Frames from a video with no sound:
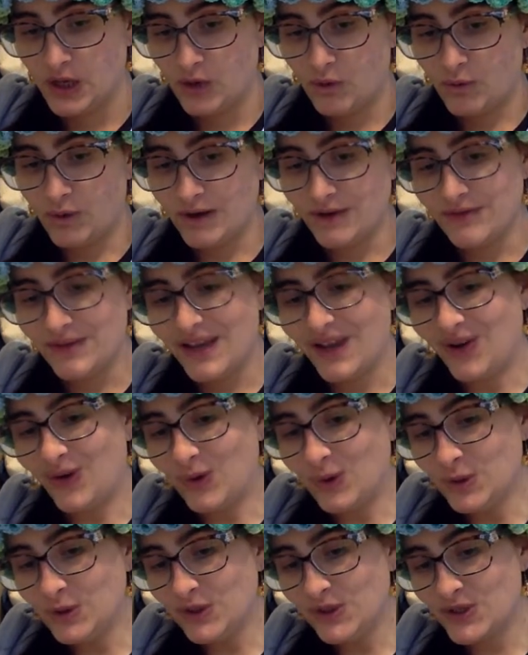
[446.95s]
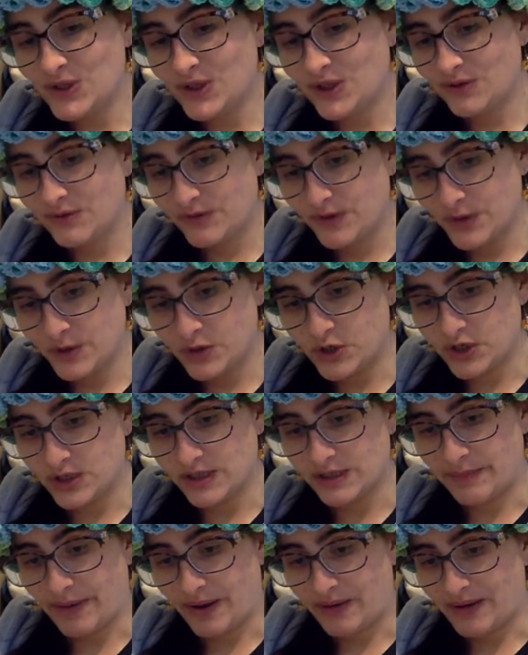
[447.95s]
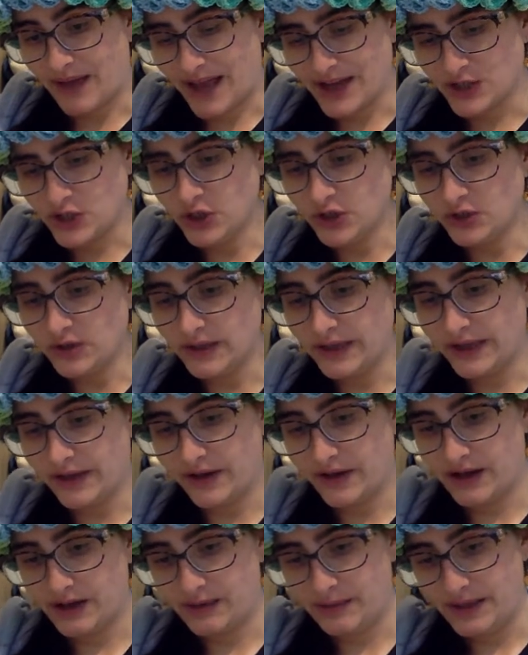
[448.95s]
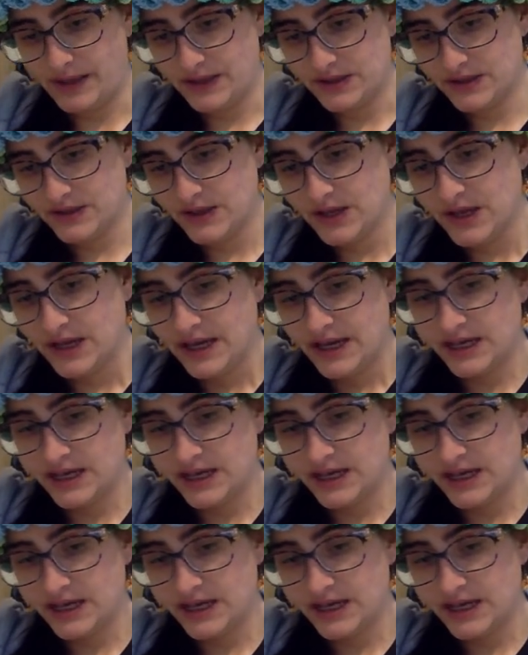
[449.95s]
One of the oldest confusions about national economies